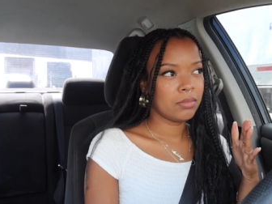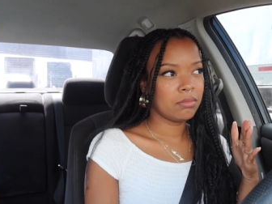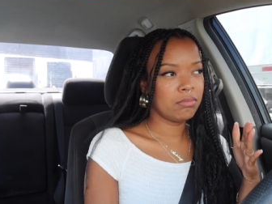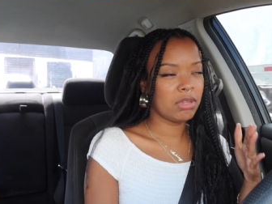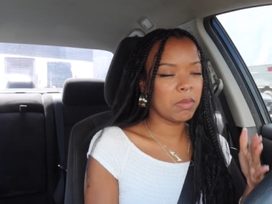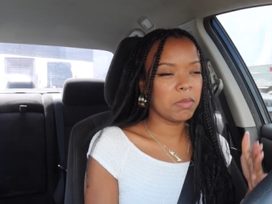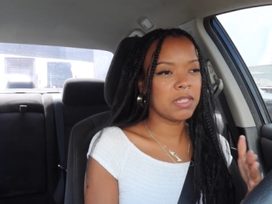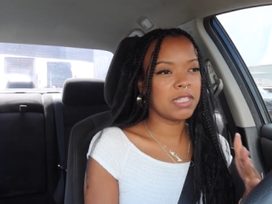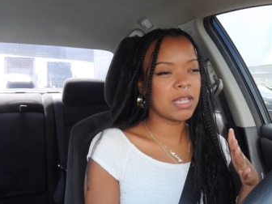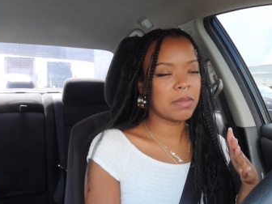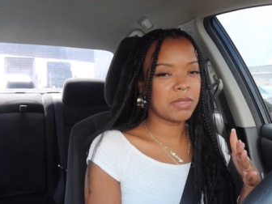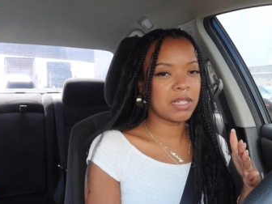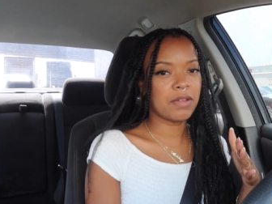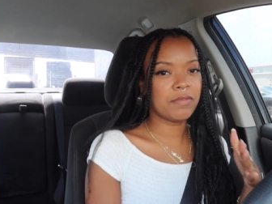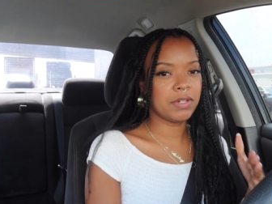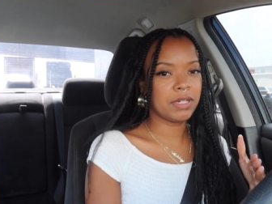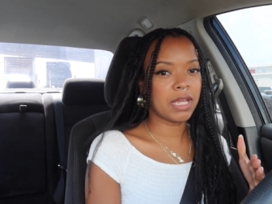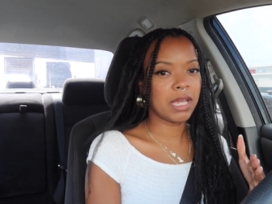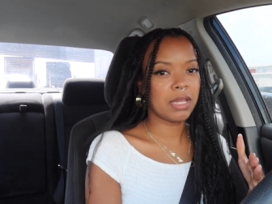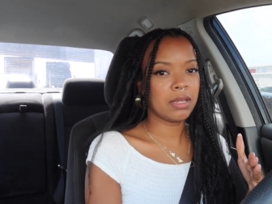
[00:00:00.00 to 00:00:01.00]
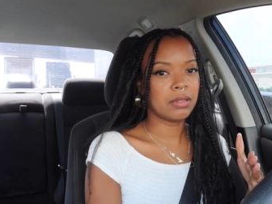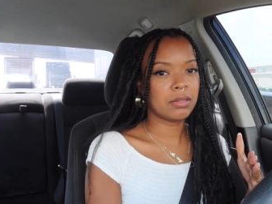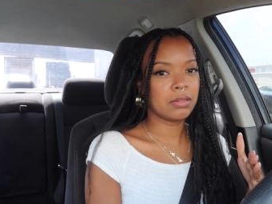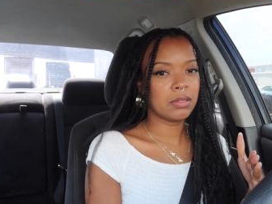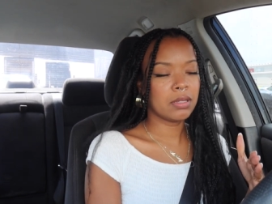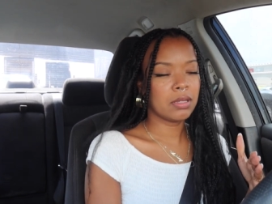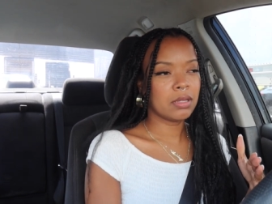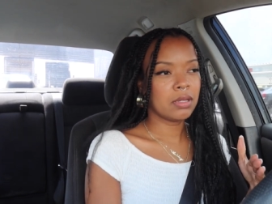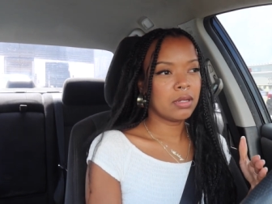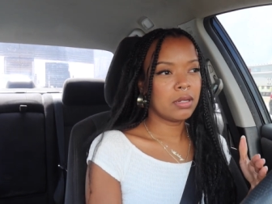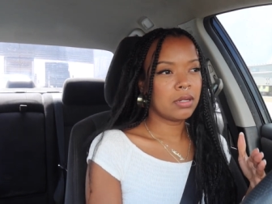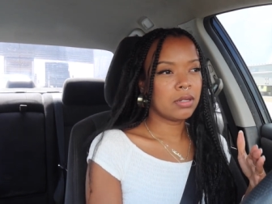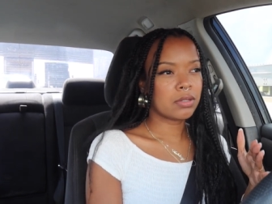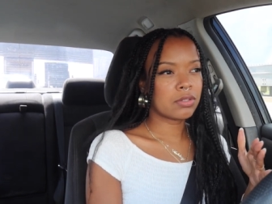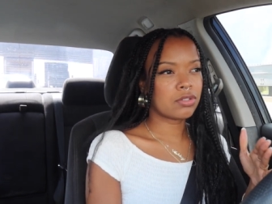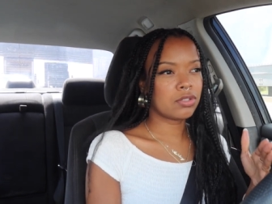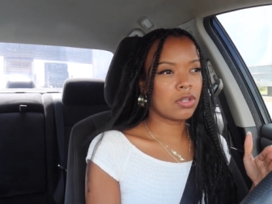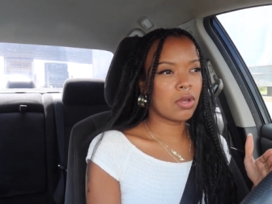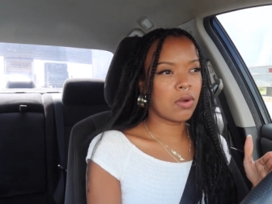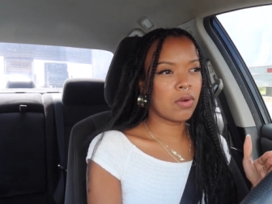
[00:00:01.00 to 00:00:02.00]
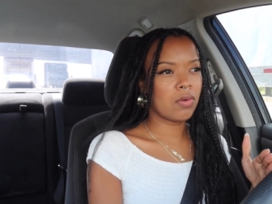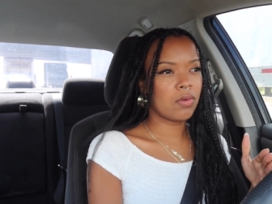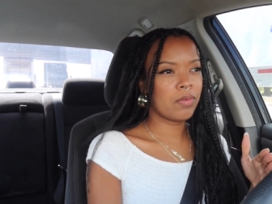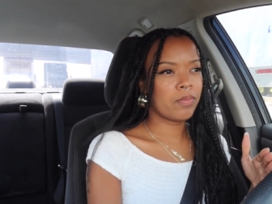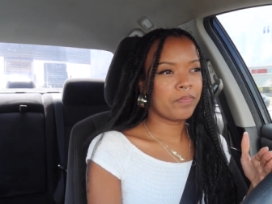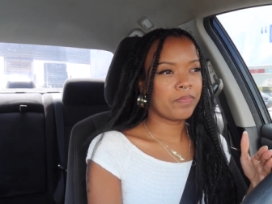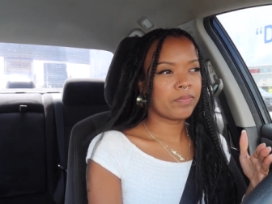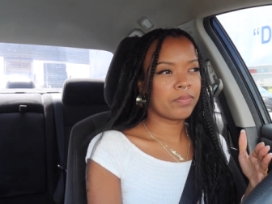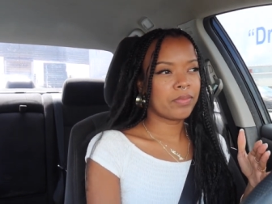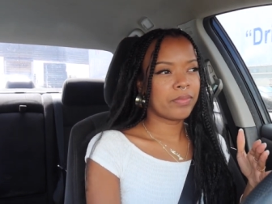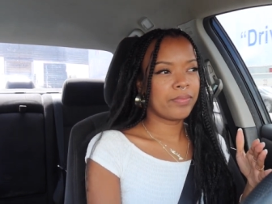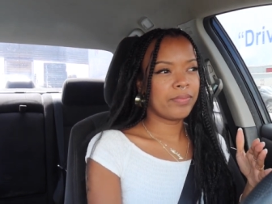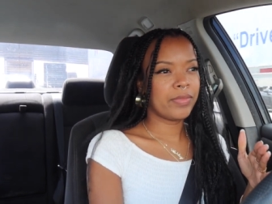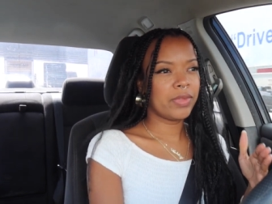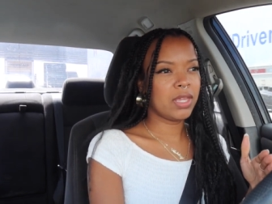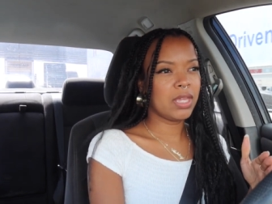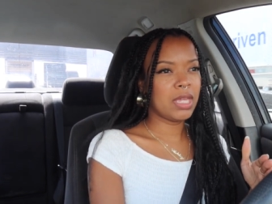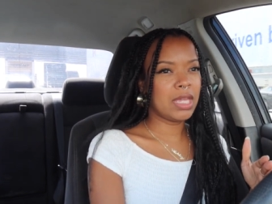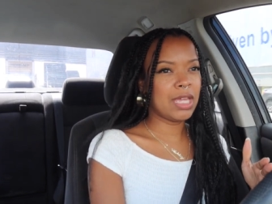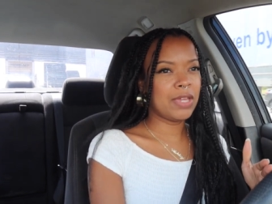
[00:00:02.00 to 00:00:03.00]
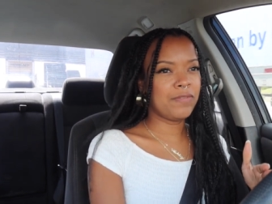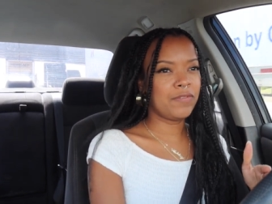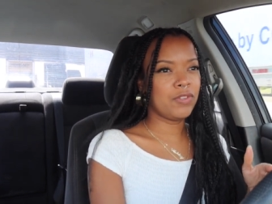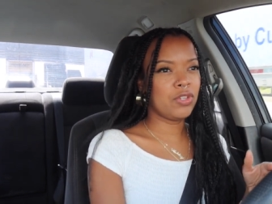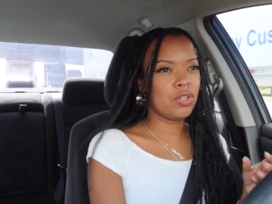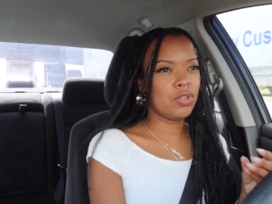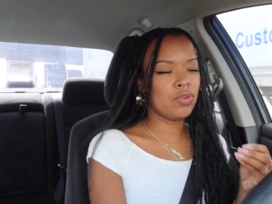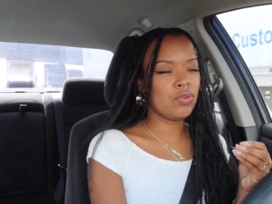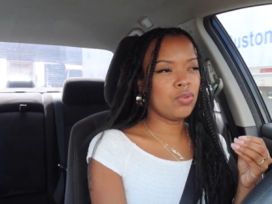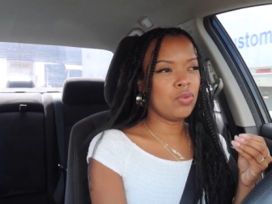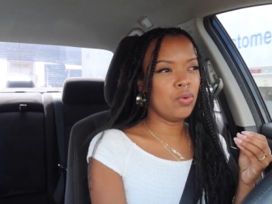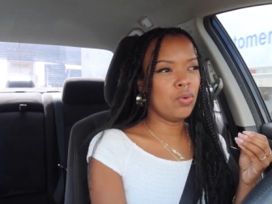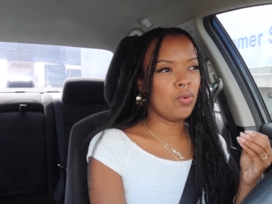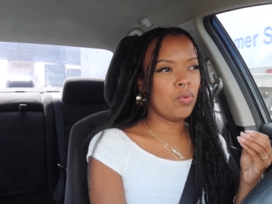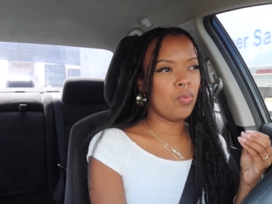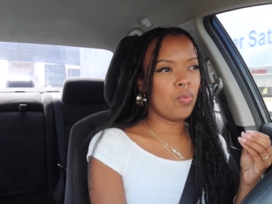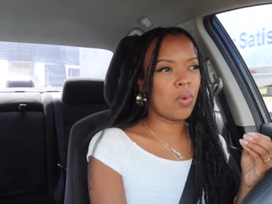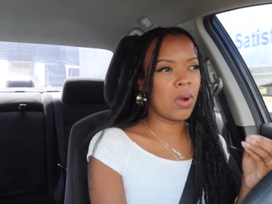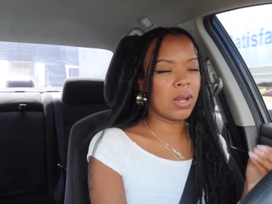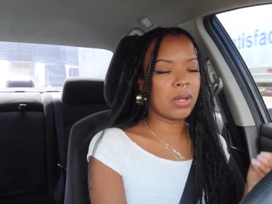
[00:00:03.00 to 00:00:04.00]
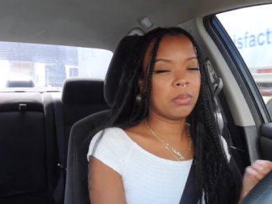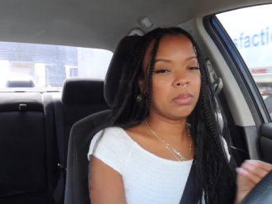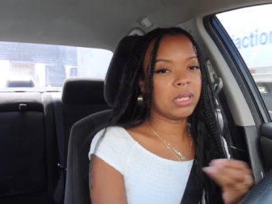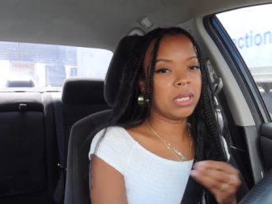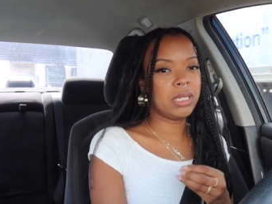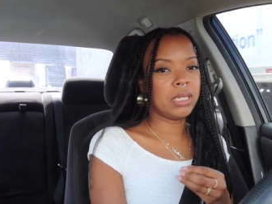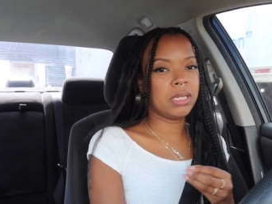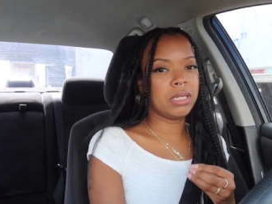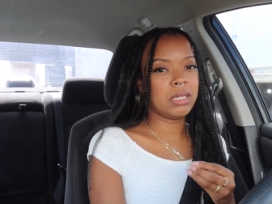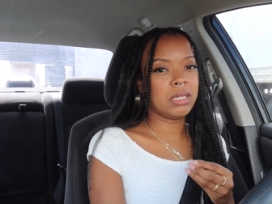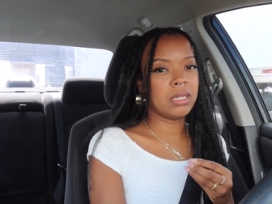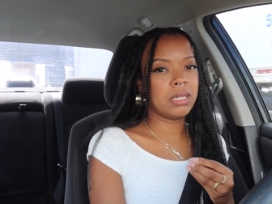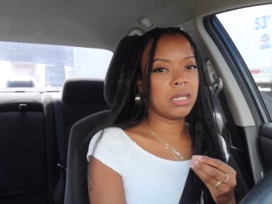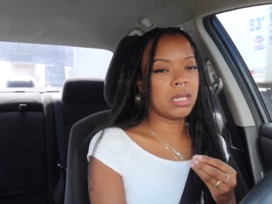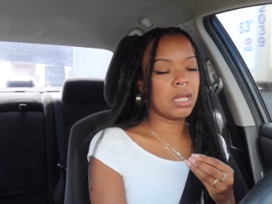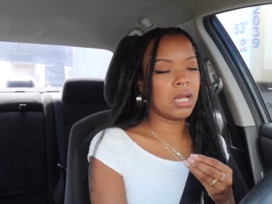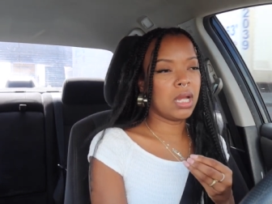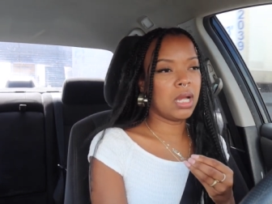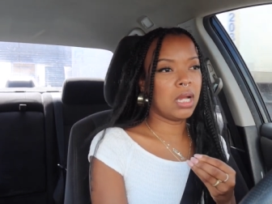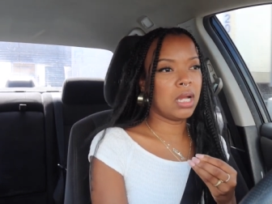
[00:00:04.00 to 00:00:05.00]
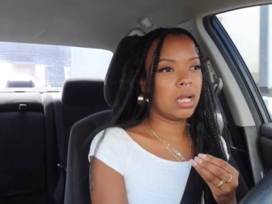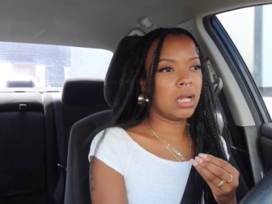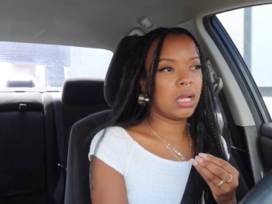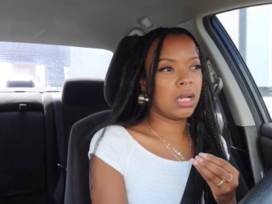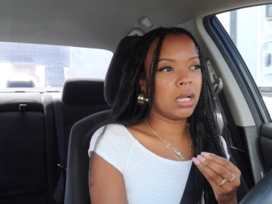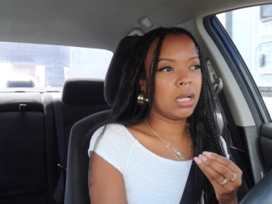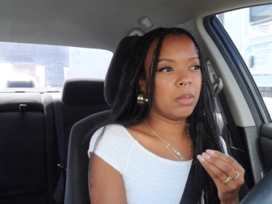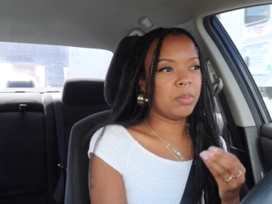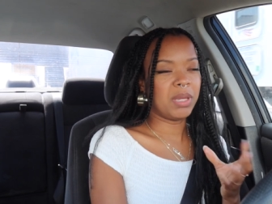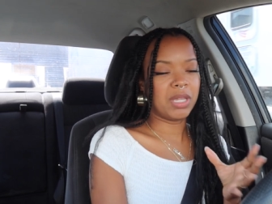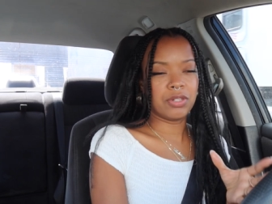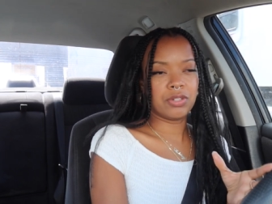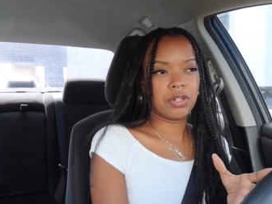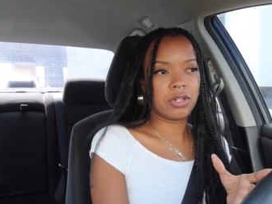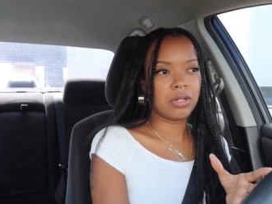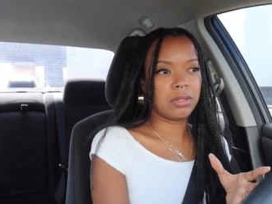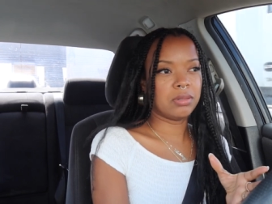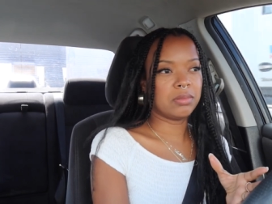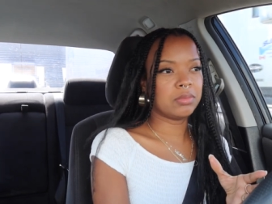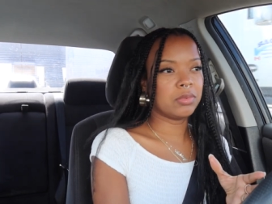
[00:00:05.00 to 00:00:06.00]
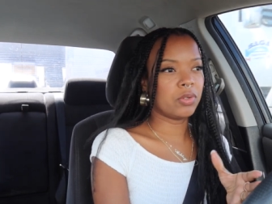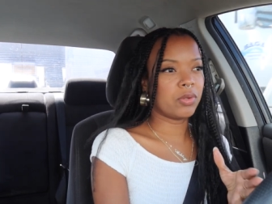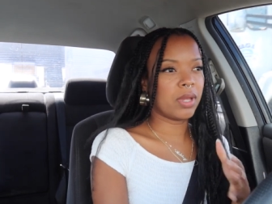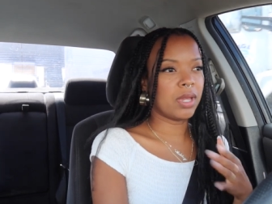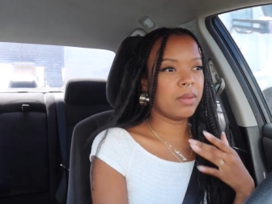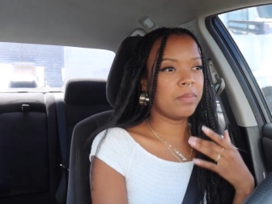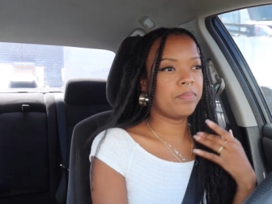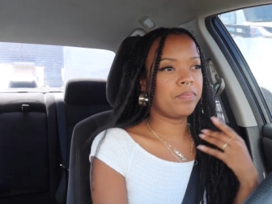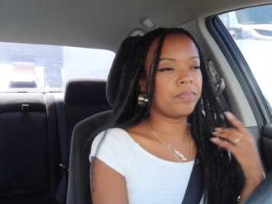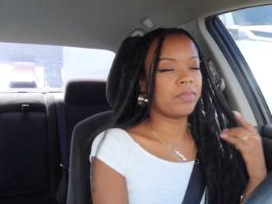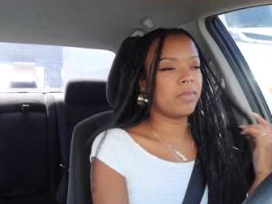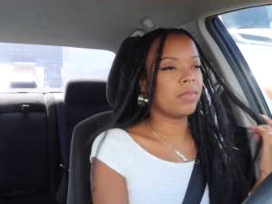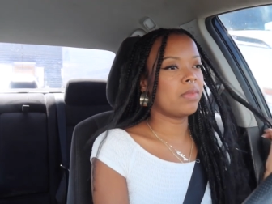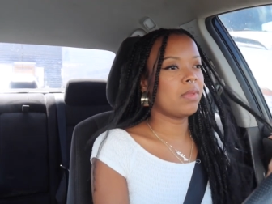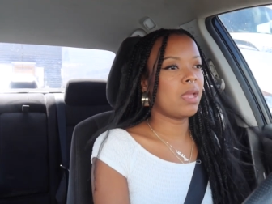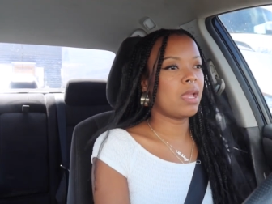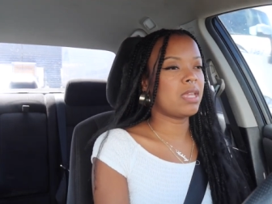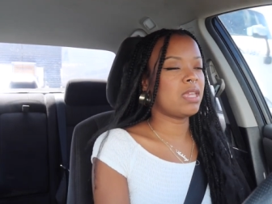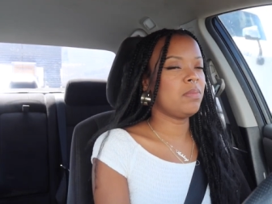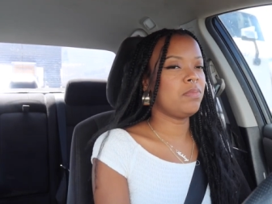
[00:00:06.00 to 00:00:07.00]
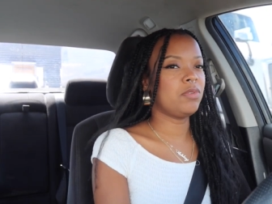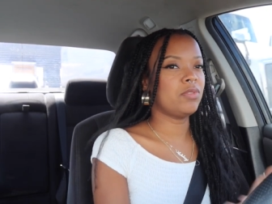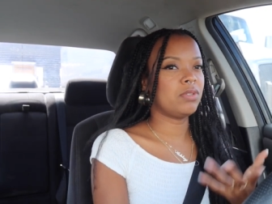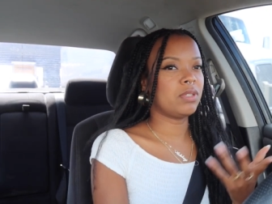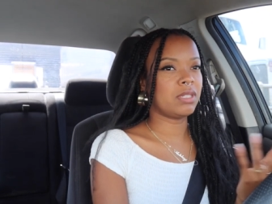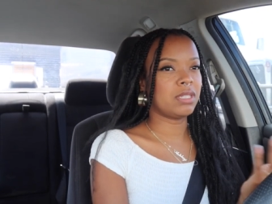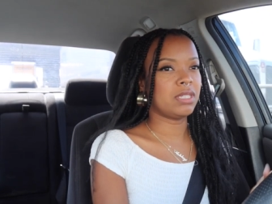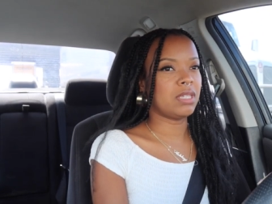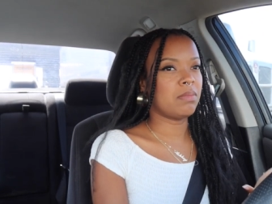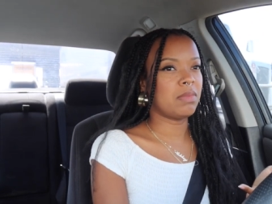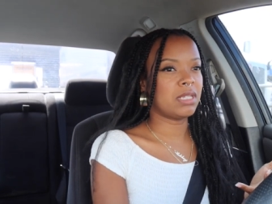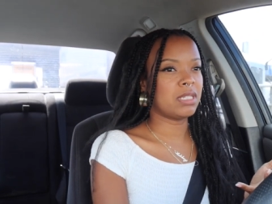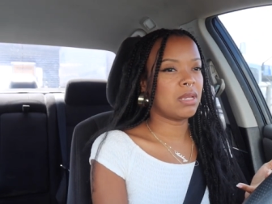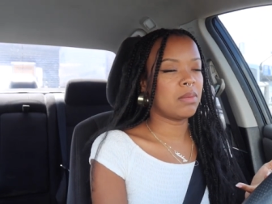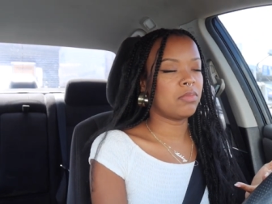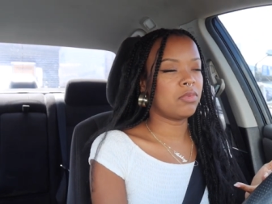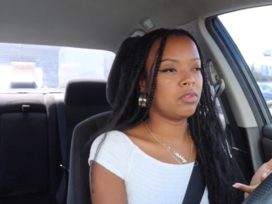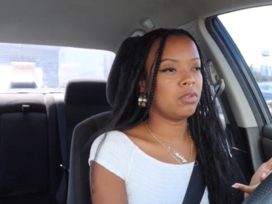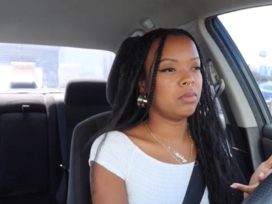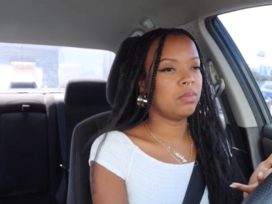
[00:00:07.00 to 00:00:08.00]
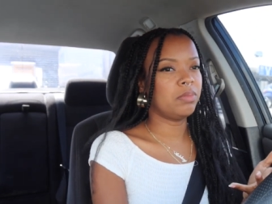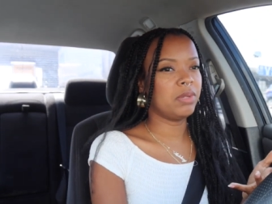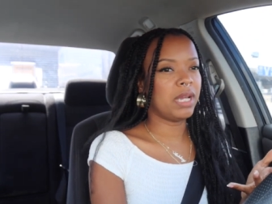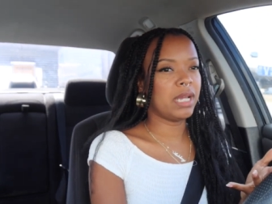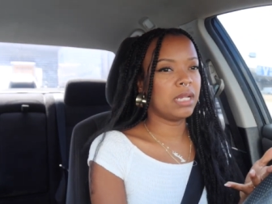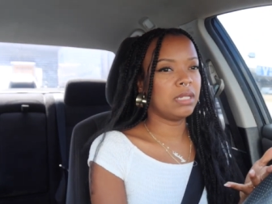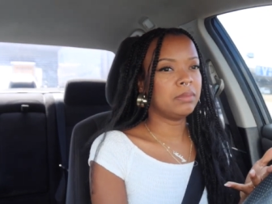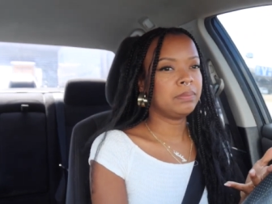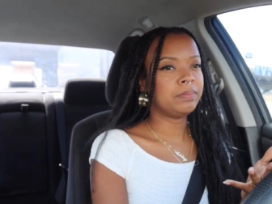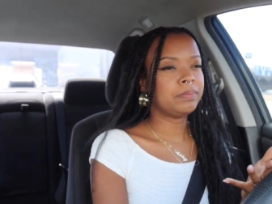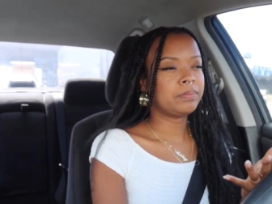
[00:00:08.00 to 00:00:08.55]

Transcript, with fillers: Baby steps every day. So if you want to be a painter, okay? I keep using the same example, but